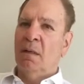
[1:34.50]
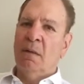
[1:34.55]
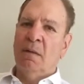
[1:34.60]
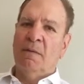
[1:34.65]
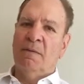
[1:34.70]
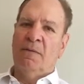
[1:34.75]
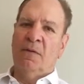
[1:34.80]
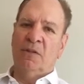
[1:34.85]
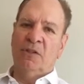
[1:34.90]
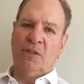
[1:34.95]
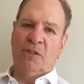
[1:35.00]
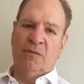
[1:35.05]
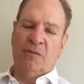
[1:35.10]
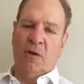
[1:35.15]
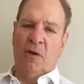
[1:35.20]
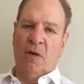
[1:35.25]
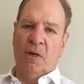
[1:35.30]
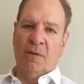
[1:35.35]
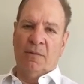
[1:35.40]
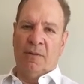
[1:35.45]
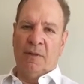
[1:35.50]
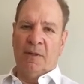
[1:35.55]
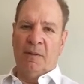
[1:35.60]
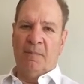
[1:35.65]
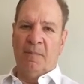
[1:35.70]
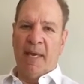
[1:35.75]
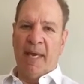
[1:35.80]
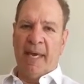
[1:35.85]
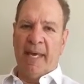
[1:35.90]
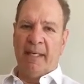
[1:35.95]
First of all, the
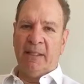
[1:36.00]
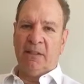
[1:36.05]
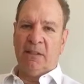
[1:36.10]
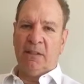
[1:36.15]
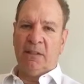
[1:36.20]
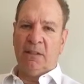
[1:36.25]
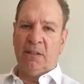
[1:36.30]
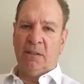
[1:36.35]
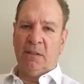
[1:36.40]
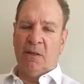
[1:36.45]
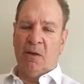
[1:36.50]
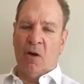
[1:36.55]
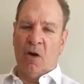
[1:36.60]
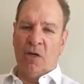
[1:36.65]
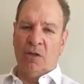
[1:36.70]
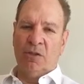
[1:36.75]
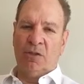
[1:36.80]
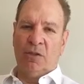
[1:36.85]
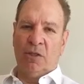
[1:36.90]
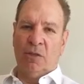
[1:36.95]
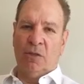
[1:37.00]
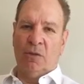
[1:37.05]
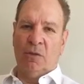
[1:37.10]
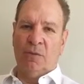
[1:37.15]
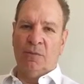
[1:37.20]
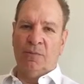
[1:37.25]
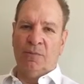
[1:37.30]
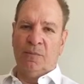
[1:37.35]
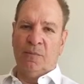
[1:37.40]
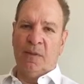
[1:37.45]
banks
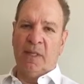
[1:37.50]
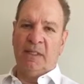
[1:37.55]
also,